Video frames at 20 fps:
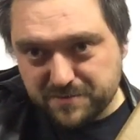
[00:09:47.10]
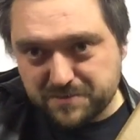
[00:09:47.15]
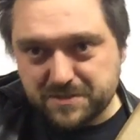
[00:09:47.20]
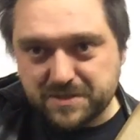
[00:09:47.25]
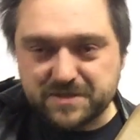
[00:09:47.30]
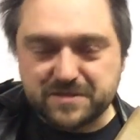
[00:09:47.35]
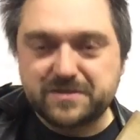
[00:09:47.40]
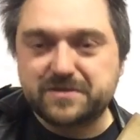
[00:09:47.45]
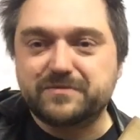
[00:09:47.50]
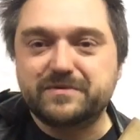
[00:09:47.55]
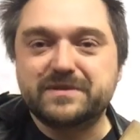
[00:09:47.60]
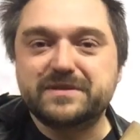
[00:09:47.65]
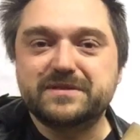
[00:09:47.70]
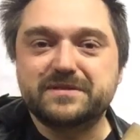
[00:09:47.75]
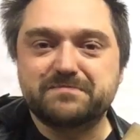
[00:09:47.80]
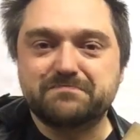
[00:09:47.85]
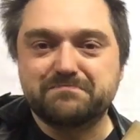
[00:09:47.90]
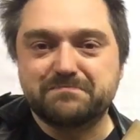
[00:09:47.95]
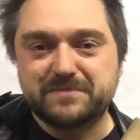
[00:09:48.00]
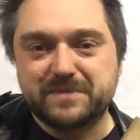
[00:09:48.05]
Just so
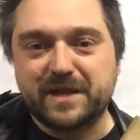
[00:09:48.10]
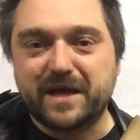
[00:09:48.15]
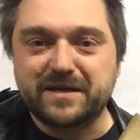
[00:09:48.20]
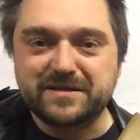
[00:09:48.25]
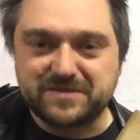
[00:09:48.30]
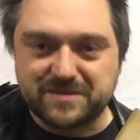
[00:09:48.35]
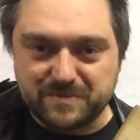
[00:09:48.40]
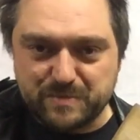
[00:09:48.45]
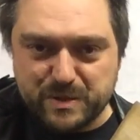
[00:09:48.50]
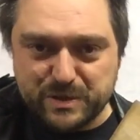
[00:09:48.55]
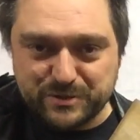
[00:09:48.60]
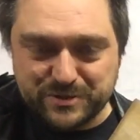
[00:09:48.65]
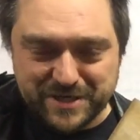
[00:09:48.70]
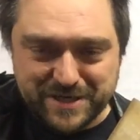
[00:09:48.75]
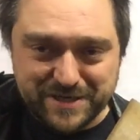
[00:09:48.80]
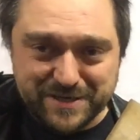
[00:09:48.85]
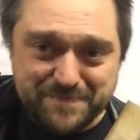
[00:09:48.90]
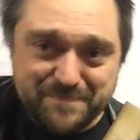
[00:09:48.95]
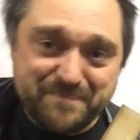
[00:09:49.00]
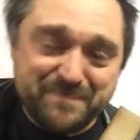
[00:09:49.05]
it's nice and
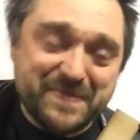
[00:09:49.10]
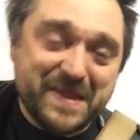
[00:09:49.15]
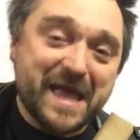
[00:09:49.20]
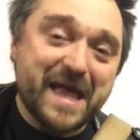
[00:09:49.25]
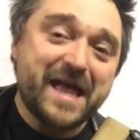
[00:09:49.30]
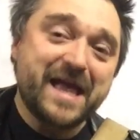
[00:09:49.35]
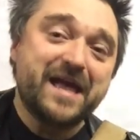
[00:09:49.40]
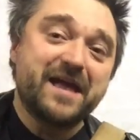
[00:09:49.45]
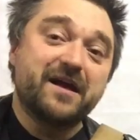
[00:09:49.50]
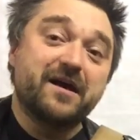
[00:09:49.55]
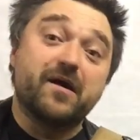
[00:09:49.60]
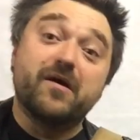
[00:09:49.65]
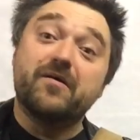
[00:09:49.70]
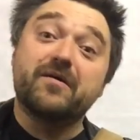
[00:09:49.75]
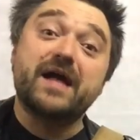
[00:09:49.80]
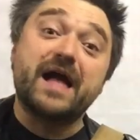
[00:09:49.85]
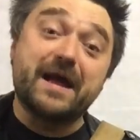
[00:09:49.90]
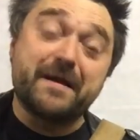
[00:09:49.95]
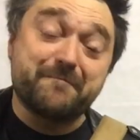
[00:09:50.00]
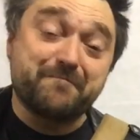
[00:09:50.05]
musical.
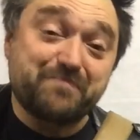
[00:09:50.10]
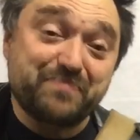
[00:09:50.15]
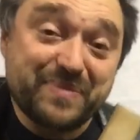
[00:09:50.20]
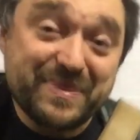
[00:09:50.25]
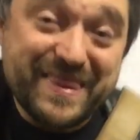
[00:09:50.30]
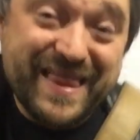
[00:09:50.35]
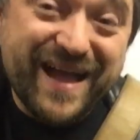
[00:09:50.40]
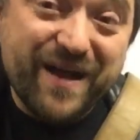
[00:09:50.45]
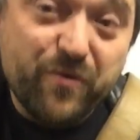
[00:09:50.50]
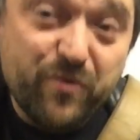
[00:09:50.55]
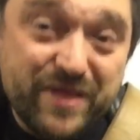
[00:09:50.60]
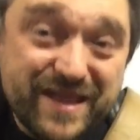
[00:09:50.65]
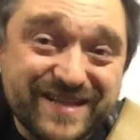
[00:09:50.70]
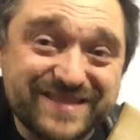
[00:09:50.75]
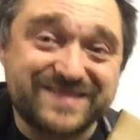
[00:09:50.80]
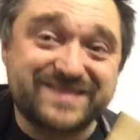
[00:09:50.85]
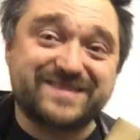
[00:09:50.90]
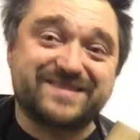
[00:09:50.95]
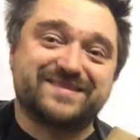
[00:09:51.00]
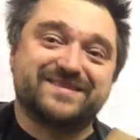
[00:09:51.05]
Okay, now
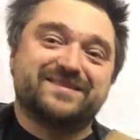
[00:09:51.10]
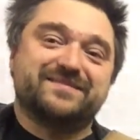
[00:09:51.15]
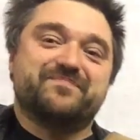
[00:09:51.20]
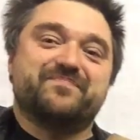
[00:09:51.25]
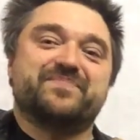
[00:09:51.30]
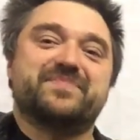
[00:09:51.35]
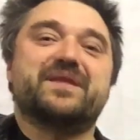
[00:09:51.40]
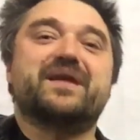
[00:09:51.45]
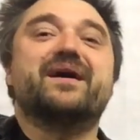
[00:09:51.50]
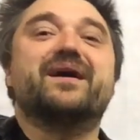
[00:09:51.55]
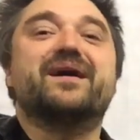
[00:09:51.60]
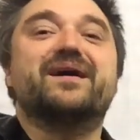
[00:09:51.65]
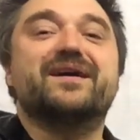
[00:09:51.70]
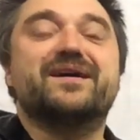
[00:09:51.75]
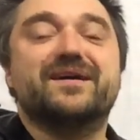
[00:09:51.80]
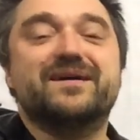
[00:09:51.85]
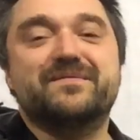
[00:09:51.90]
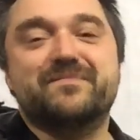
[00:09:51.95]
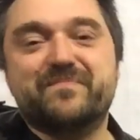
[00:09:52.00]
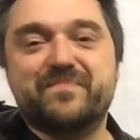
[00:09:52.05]
let's
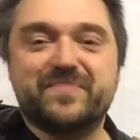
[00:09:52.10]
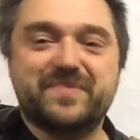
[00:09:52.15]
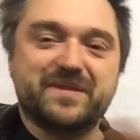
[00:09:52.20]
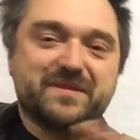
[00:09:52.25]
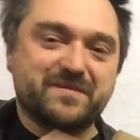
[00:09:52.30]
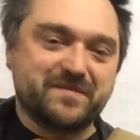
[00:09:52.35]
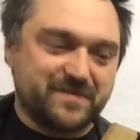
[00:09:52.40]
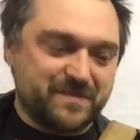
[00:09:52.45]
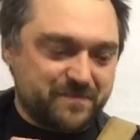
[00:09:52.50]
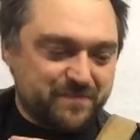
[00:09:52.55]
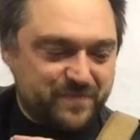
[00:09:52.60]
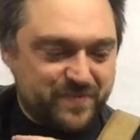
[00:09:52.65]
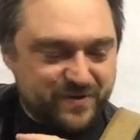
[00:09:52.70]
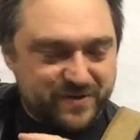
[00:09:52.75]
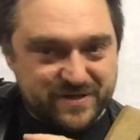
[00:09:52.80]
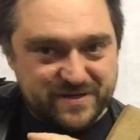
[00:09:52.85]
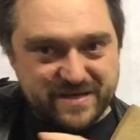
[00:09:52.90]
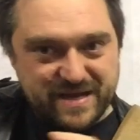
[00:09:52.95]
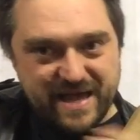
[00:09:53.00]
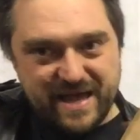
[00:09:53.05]
put
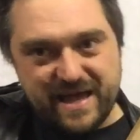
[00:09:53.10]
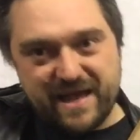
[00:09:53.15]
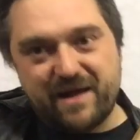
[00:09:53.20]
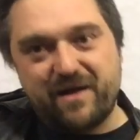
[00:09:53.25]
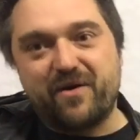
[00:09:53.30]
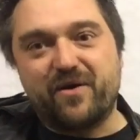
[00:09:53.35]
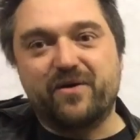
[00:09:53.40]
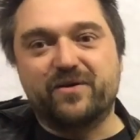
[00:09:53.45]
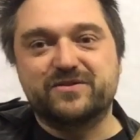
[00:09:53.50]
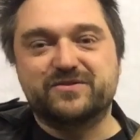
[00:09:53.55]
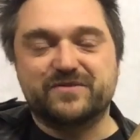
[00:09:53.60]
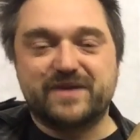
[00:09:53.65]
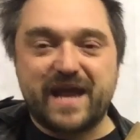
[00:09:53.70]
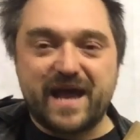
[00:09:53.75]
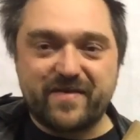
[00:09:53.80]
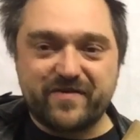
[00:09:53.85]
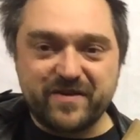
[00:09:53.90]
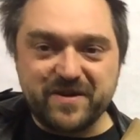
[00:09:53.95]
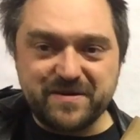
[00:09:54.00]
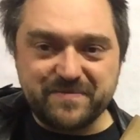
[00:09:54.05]
it all
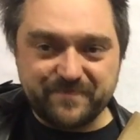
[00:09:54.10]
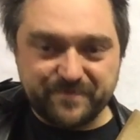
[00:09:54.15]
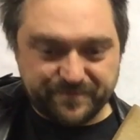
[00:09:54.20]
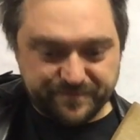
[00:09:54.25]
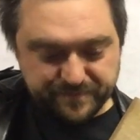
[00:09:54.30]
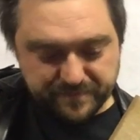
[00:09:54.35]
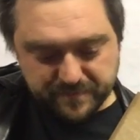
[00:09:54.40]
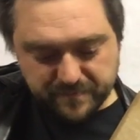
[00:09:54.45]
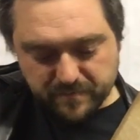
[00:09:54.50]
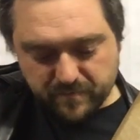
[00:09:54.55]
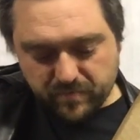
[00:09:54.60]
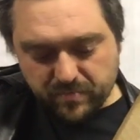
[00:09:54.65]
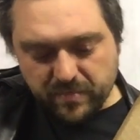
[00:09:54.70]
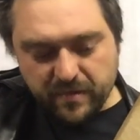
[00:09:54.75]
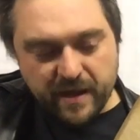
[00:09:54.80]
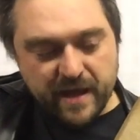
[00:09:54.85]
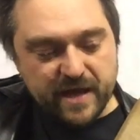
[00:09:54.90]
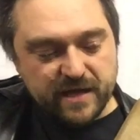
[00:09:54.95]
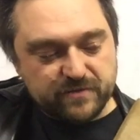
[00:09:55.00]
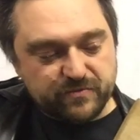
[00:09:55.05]
together,
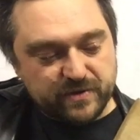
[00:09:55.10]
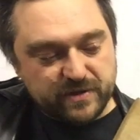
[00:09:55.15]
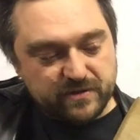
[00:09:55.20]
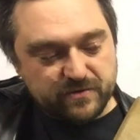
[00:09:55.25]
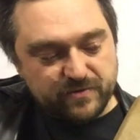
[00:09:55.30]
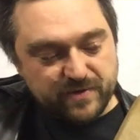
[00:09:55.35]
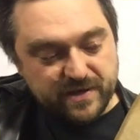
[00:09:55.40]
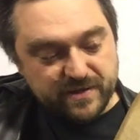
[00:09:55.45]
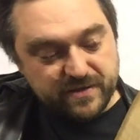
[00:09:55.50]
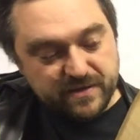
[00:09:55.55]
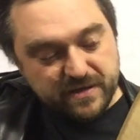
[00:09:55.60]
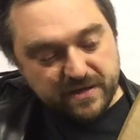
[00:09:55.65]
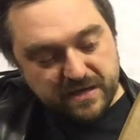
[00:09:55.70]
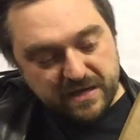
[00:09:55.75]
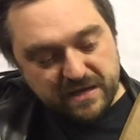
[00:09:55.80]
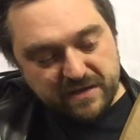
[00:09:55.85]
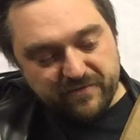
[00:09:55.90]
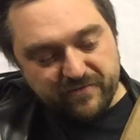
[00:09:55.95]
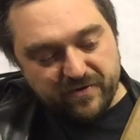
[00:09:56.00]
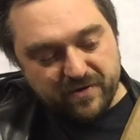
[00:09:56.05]
and we'll run
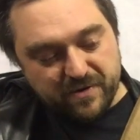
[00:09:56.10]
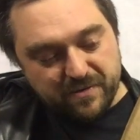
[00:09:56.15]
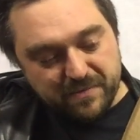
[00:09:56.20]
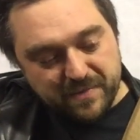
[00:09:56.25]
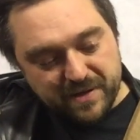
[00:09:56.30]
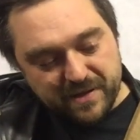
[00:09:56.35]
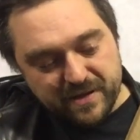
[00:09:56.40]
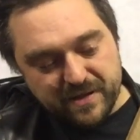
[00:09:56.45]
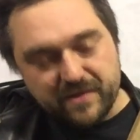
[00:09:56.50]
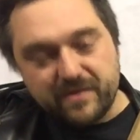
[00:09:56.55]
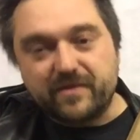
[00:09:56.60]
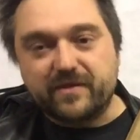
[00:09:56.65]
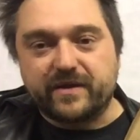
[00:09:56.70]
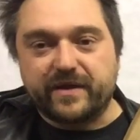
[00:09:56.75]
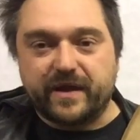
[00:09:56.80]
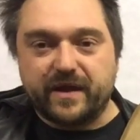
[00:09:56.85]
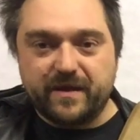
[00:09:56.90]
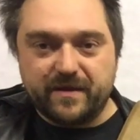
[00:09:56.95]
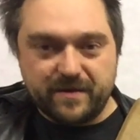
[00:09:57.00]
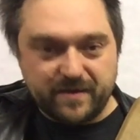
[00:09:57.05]
from
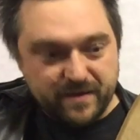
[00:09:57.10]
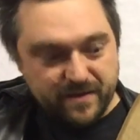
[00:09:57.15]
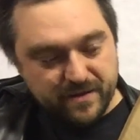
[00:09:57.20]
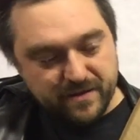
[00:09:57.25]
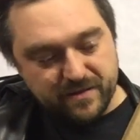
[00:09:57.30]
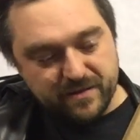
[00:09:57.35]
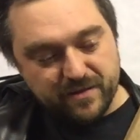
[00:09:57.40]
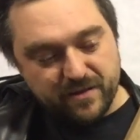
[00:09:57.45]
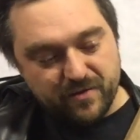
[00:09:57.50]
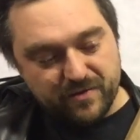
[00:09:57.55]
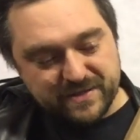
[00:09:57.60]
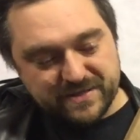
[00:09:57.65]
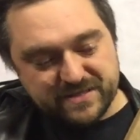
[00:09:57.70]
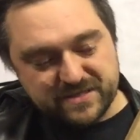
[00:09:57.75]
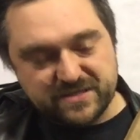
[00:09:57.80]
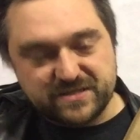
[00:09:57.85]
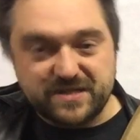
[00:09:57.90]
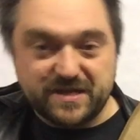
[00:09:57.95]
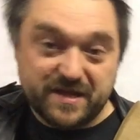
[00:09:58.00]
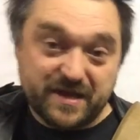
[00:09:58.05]
the lowest
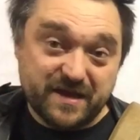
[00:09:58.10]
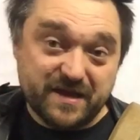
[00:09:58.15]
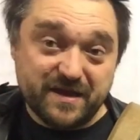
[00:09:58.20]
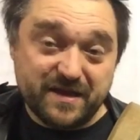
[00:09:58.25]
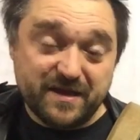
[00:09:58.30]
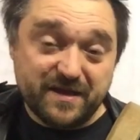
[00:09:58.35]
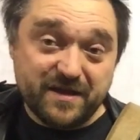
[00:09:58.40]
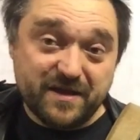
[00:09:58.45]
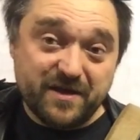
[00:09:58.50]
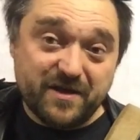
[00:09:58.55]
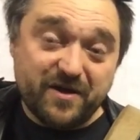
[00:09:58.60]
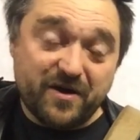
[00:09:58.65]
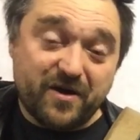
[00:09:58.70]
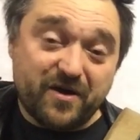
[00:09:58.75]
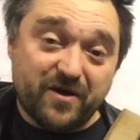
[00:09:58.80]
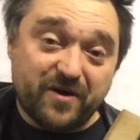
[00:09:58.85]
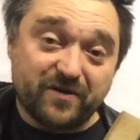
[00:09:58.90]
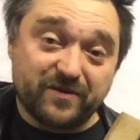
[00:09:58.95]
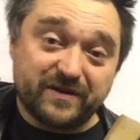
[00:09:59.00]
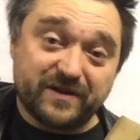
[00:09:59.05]
C
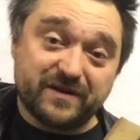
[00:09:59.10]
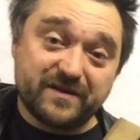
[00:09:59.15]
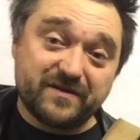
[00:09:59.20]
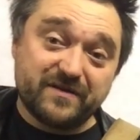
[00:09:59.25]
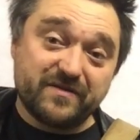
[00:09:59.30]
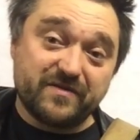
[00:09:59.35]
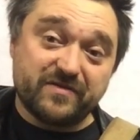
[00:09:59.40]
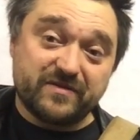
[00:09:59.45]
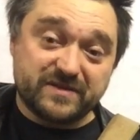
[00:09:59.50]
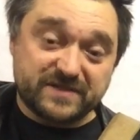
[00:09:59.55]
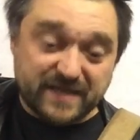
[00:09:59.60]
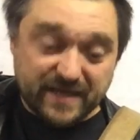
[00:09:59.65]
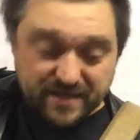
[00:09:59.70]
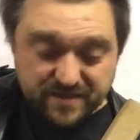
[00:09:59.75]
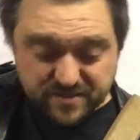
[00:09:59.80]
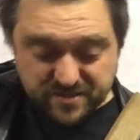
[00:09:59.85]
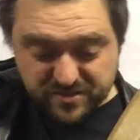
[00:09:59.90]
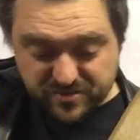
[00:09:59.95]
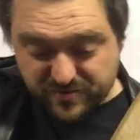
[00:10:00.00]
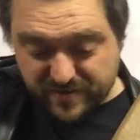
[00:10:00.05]
on
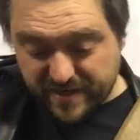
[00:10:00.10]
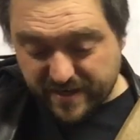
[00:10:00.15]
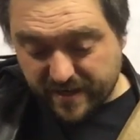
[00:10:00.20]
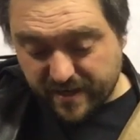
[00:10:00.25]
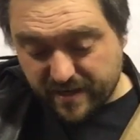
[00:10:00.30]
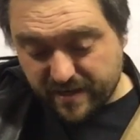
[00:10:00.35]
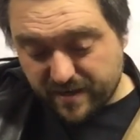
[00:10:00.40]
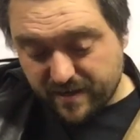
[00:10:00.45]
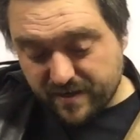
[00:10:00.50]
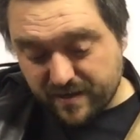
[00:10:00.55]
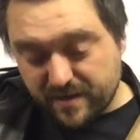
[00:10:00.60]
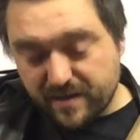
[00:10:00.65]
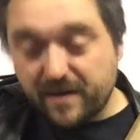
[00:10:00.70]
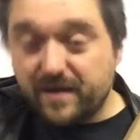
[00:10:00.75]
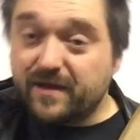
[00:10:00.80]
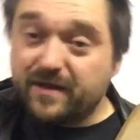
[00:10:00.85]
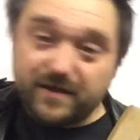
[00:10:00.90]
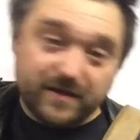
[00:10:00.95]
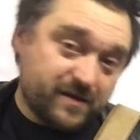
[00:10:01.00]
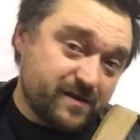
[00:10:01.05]
second string
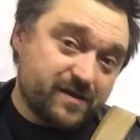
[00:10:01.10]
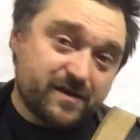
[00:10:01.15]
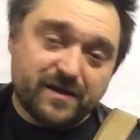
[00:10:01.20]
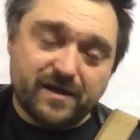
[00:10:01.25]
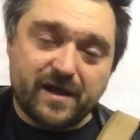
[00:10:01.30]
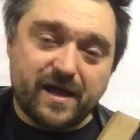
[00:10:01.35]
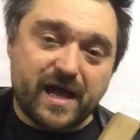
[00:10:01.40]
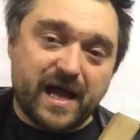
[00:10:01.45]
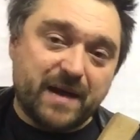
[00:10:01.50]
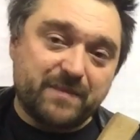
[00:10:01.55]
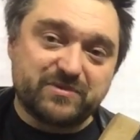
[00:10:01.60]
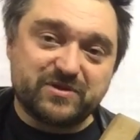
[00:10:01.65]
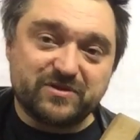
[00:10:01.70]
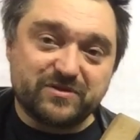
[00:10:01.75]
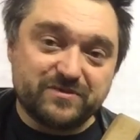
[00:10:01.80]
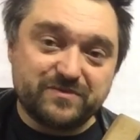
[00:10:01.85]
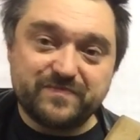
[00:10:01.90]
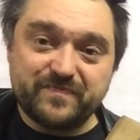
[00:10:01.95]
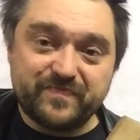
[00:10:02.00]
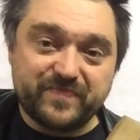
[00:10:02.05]
up
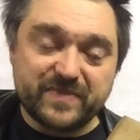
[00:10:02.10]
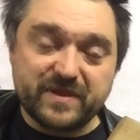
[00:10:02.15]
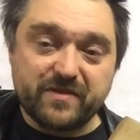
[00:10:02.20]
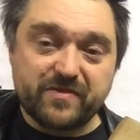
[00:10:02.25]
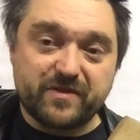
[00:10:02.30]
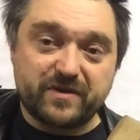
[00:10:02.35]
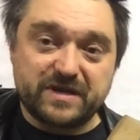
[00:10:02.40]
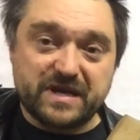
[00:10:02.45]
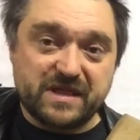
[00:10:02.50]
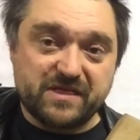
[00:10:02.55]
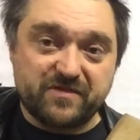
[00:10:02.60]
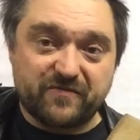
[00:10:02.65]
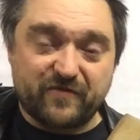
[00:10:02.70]
to 13th